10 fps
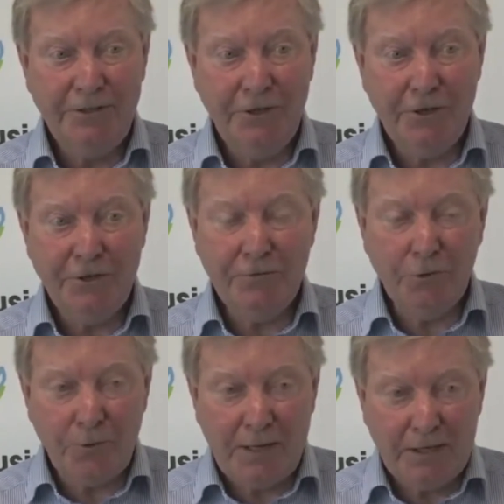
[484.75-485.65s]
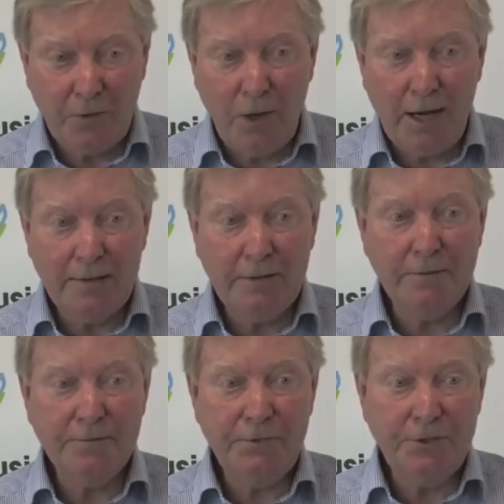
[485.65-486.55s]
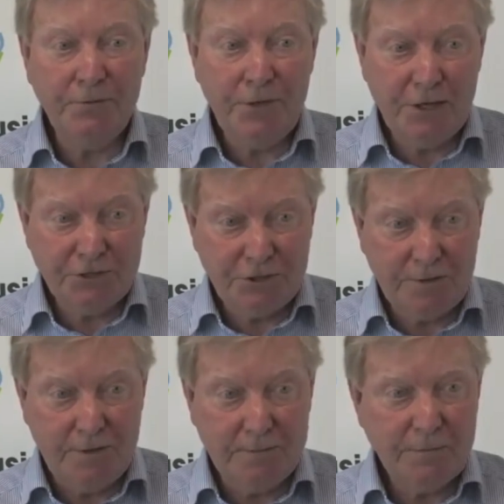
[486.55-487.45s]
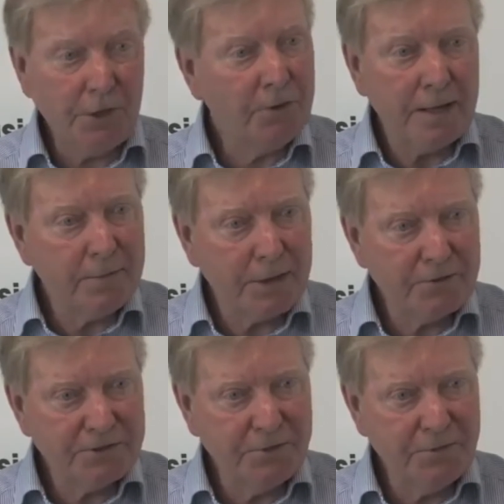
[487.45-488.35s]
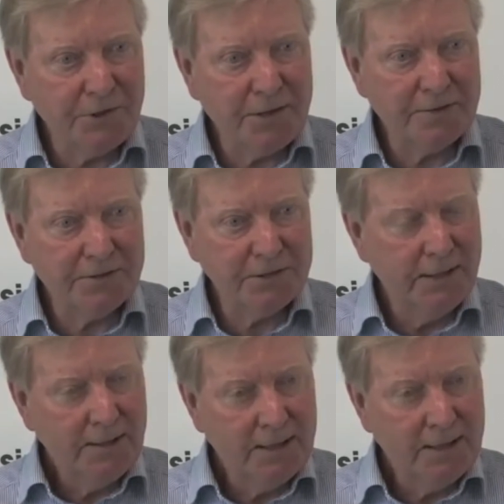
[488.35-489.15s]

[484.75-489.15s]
You know, you've already acquired them, you've nurtured them, don't let them go somewhere else.